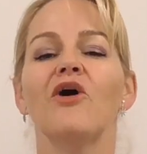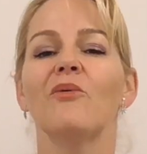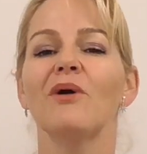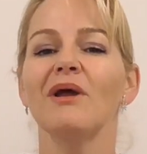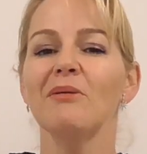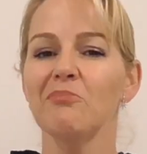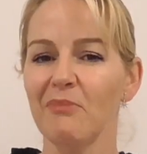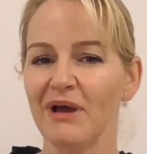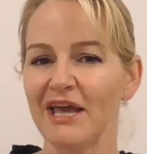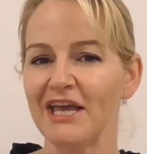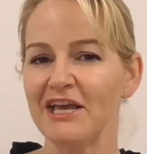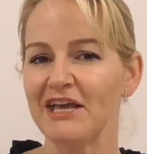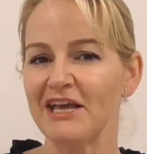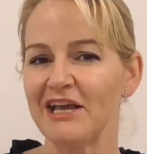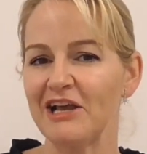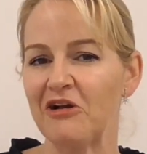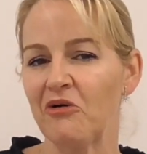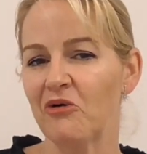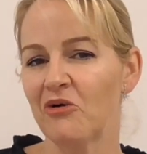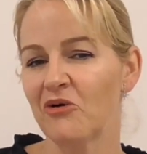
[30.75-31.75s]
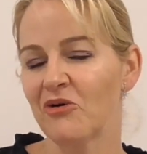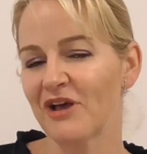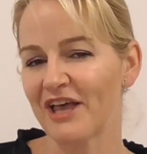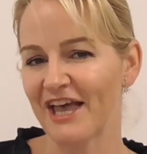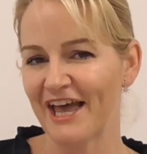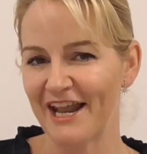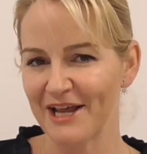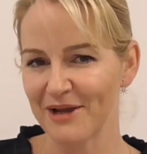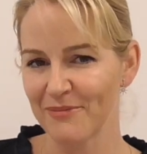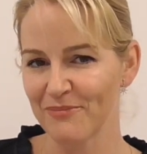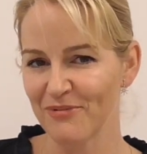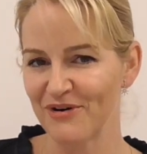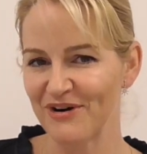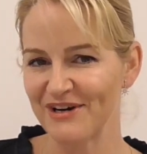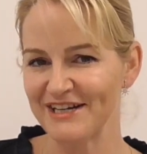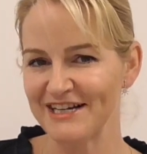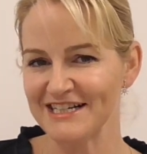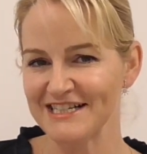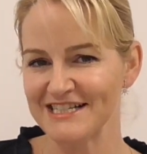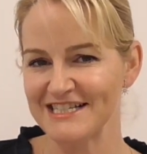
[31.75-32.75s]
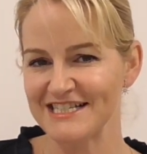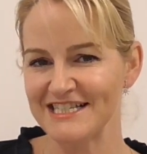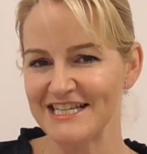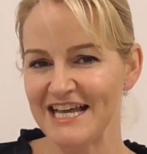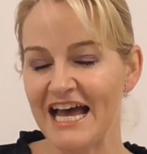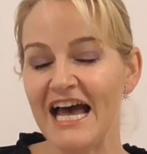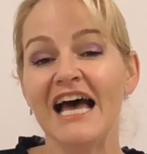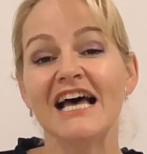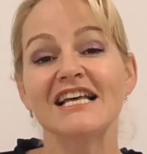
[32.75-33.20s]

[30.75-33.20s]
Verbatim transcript: when making organic products.